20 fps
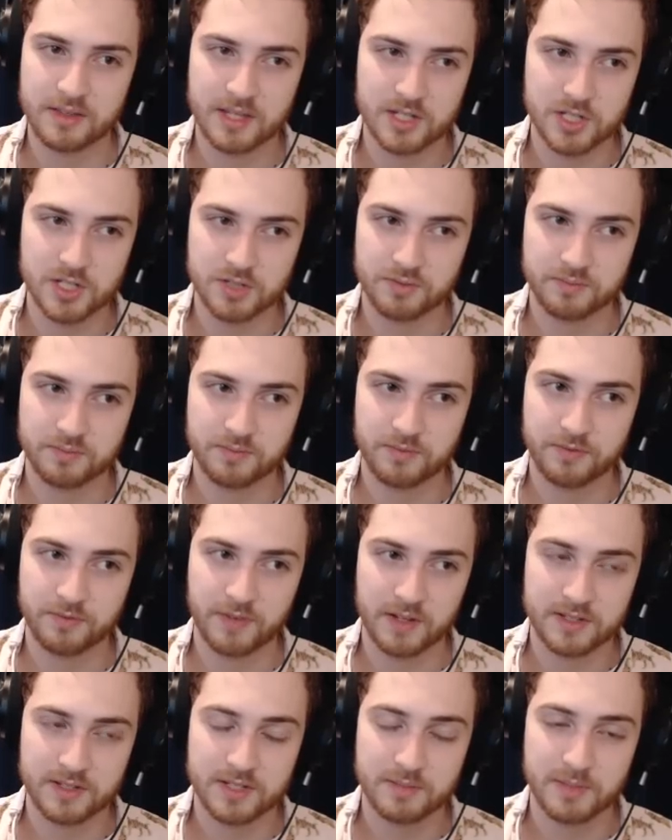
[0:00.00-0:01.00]
just
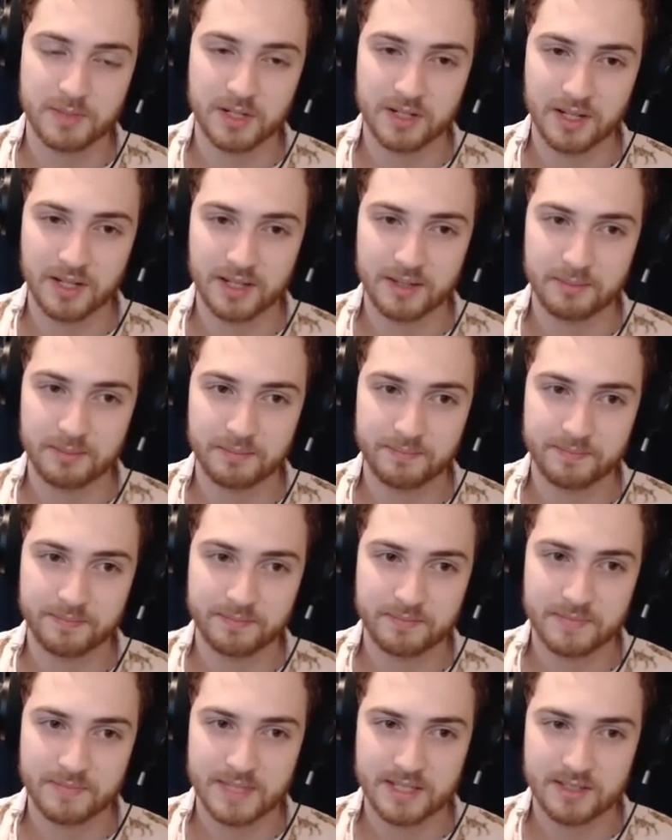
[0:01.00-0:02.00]
fucks up your game.
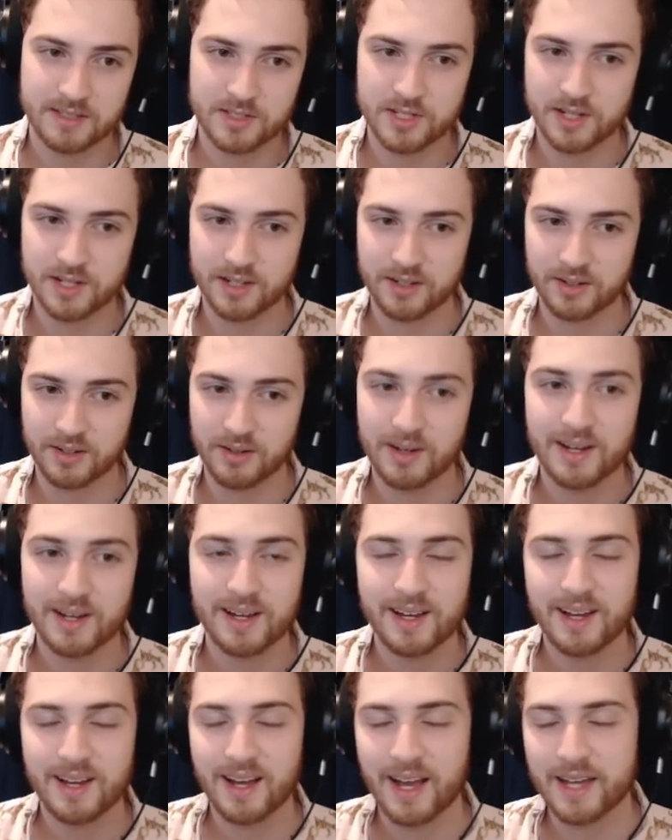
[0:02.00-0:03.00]
So
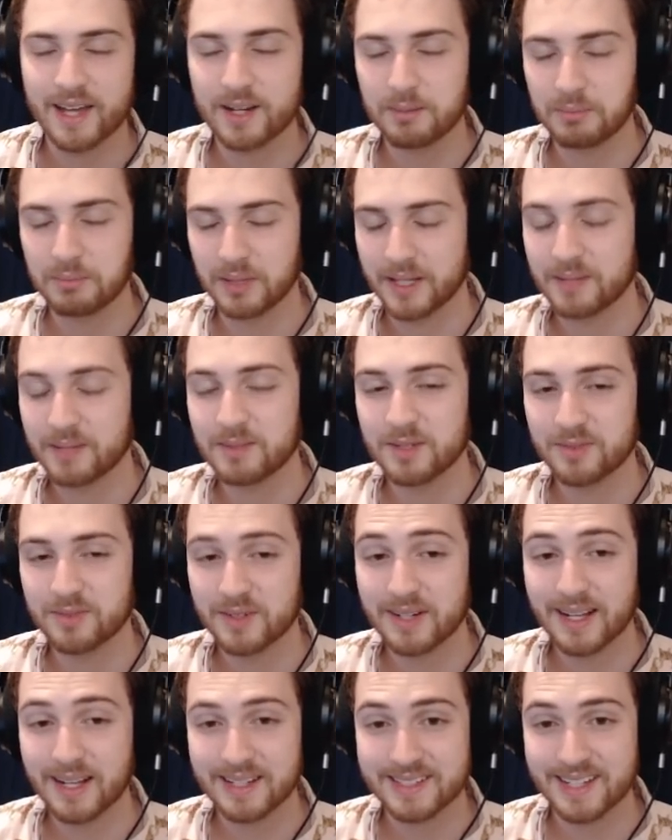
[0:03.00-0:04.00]
I don't blame you for
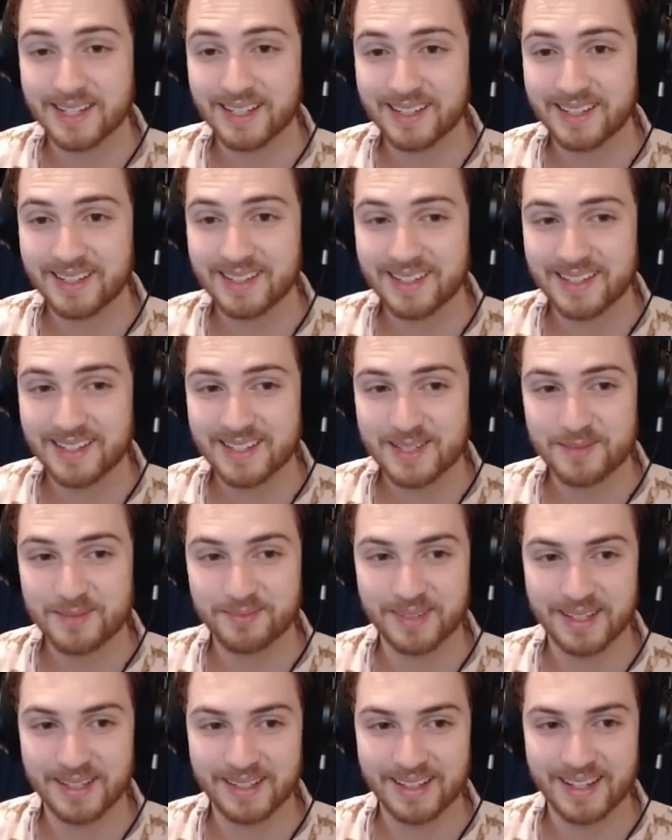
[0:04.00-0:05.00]
not taking this,
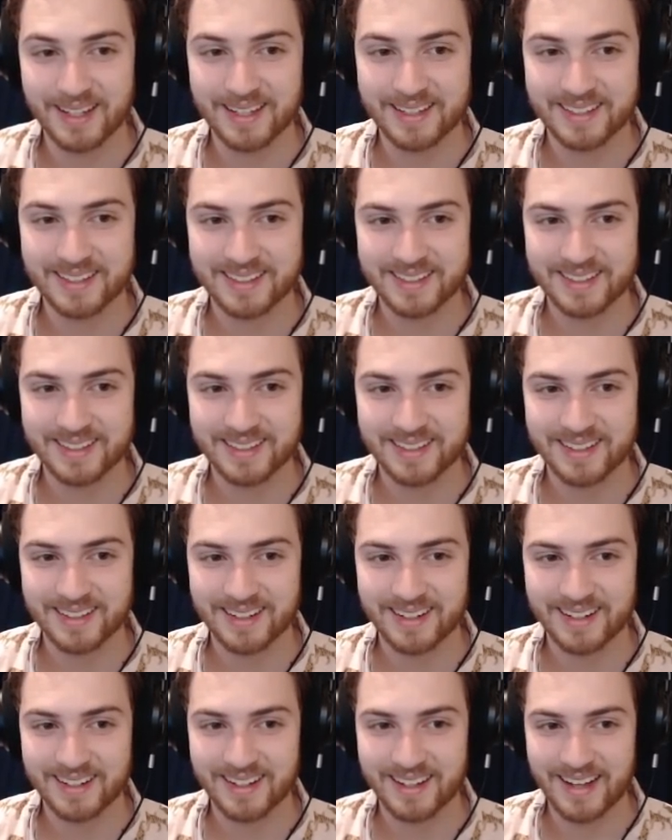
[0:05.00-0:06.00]
but like,
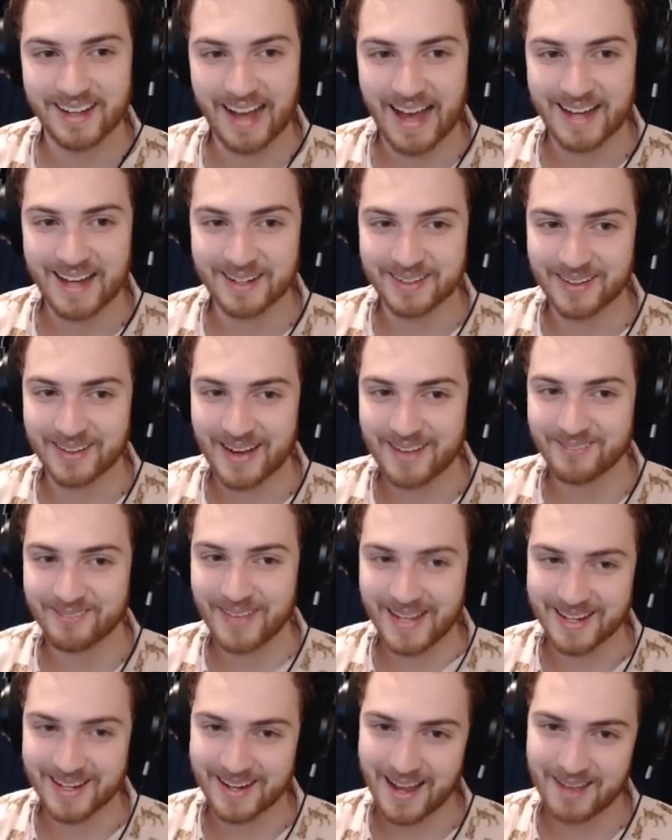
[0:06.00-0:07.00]
I don't know. I
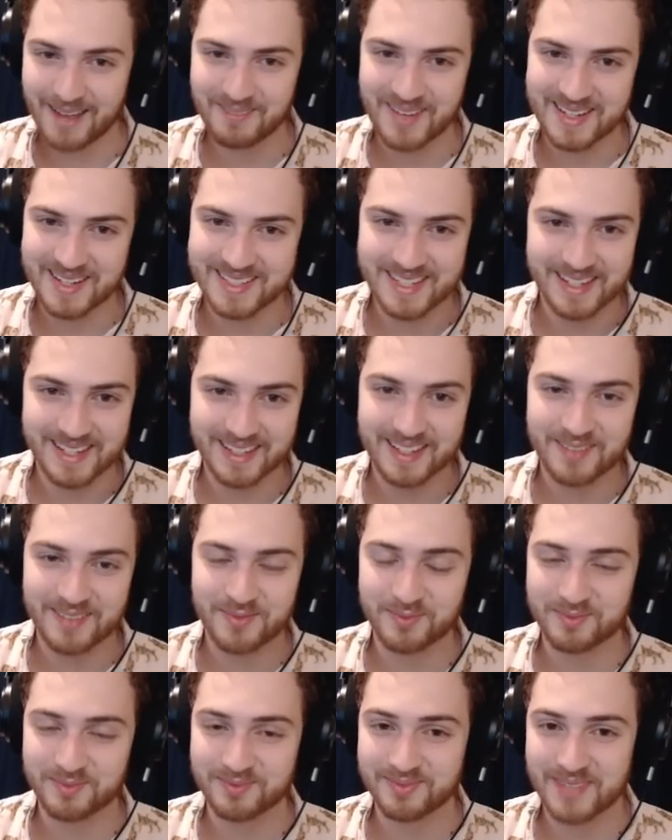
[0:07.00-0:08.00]
might take,
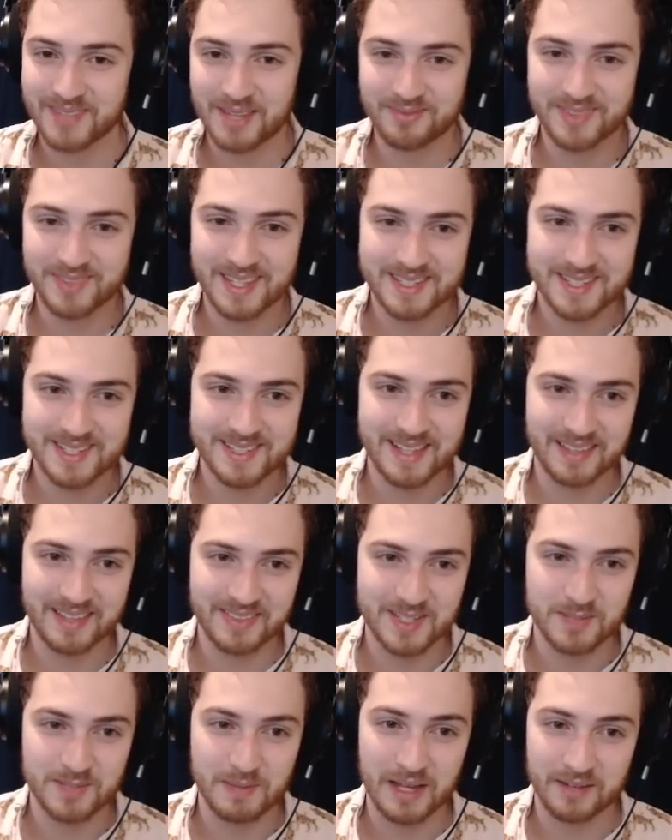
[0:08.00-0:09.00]
if this is not
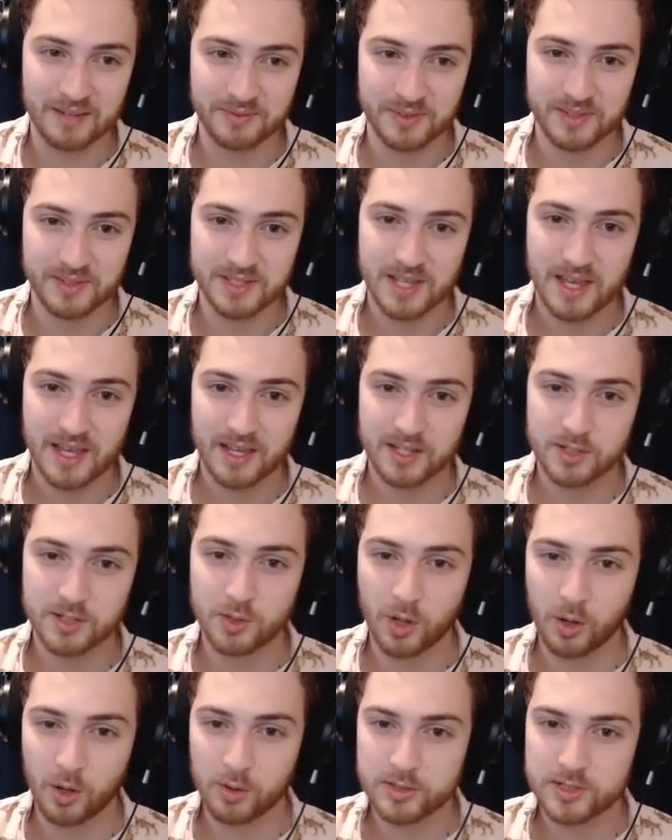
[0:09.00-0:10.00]
the spot for this,
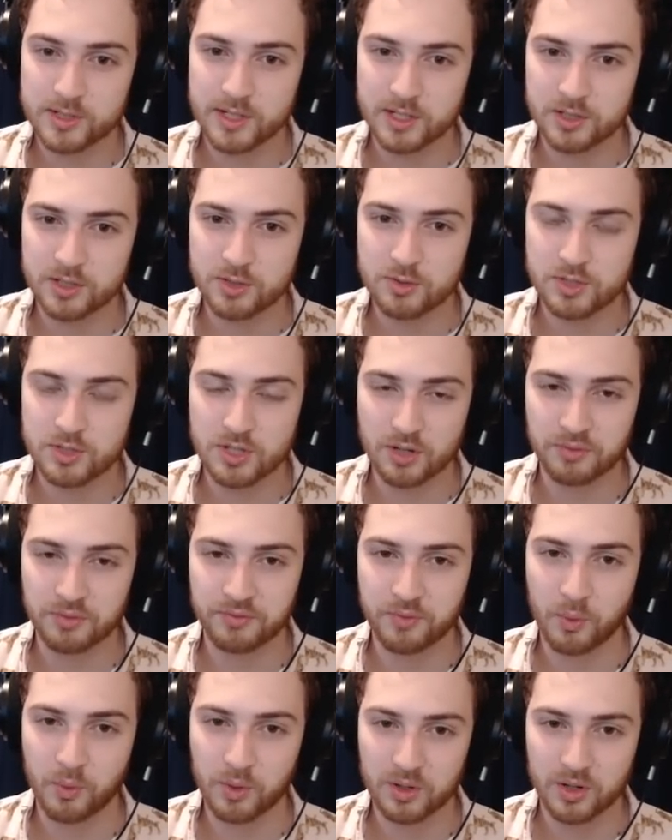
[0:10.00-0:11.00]
you'd also get a 2-star
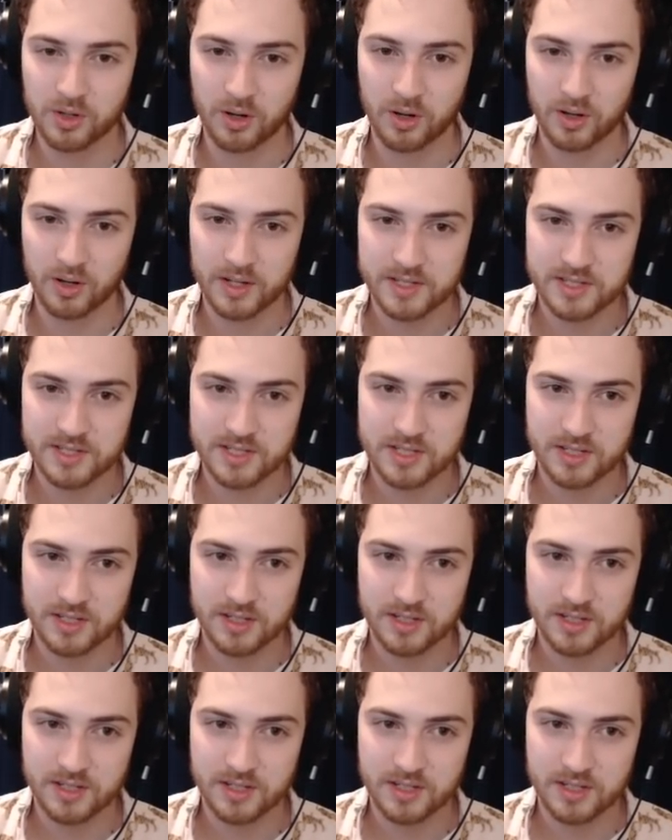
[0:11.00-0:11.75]
4 cost.